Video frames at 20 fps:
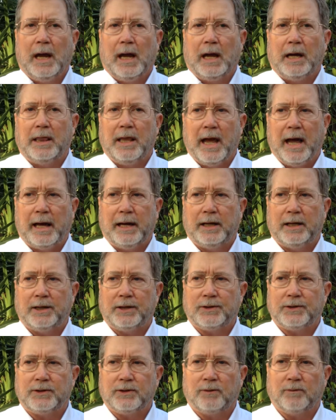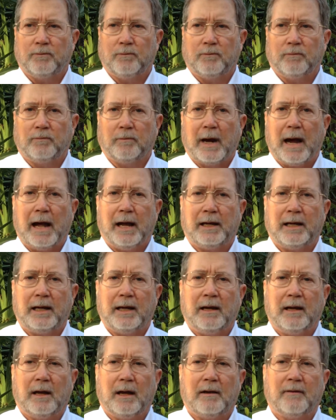And that is to
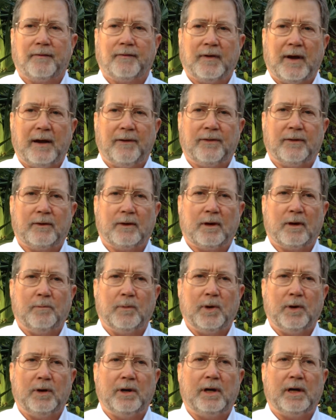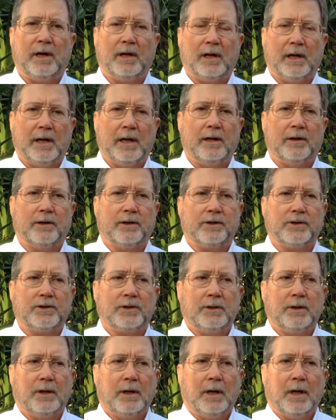rally faith and community leaders